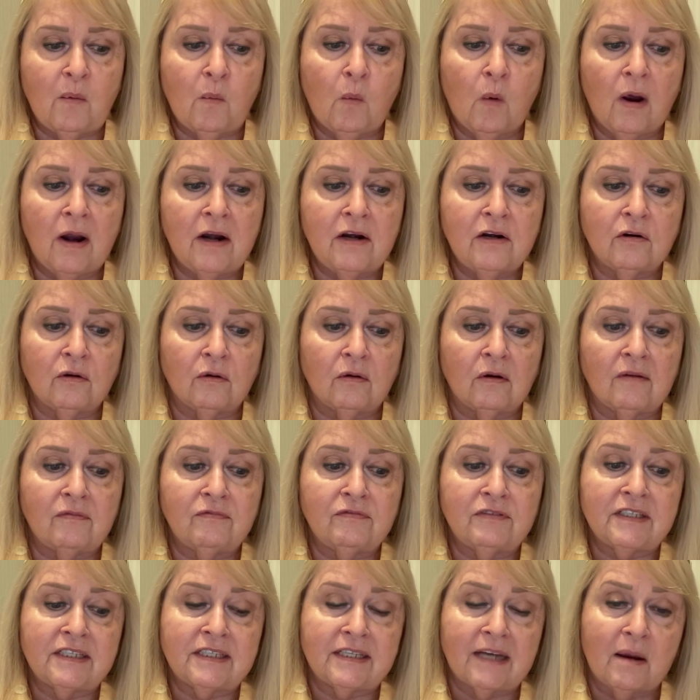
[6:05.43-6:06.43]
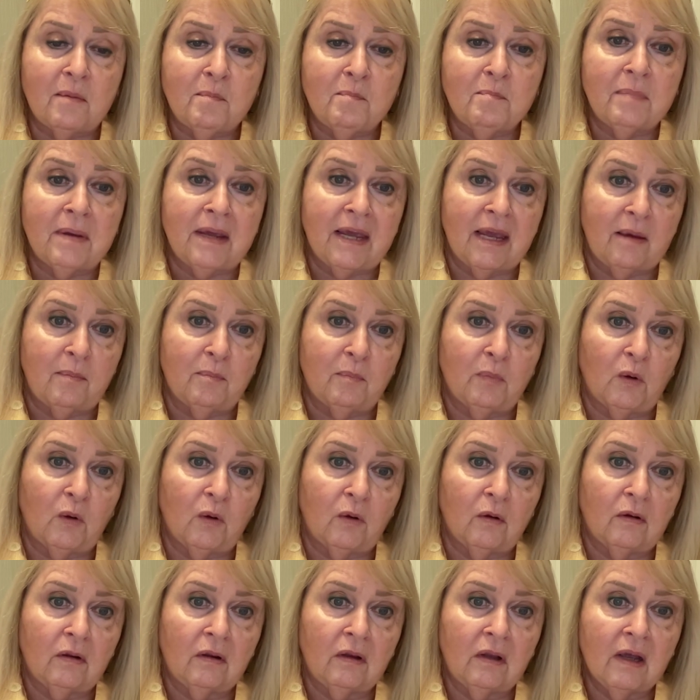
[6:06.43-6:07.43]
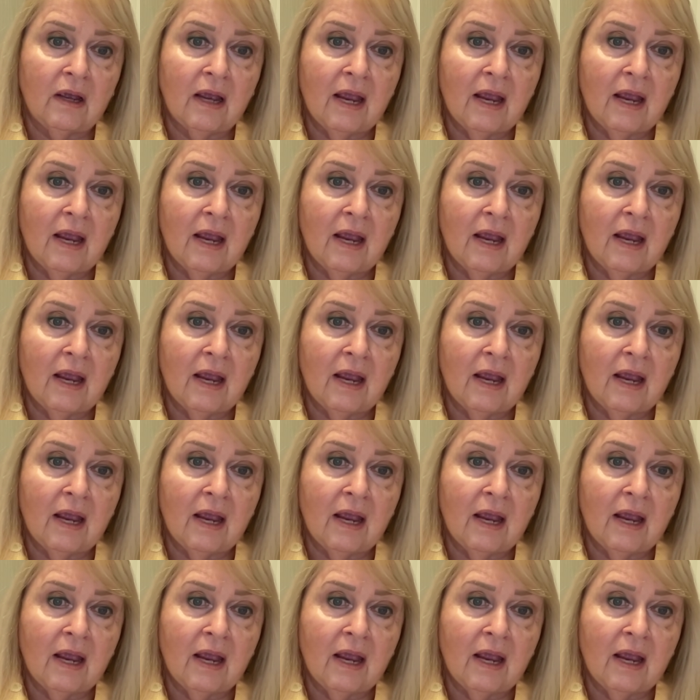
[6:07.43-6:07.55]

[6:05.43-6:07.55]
wonder if some people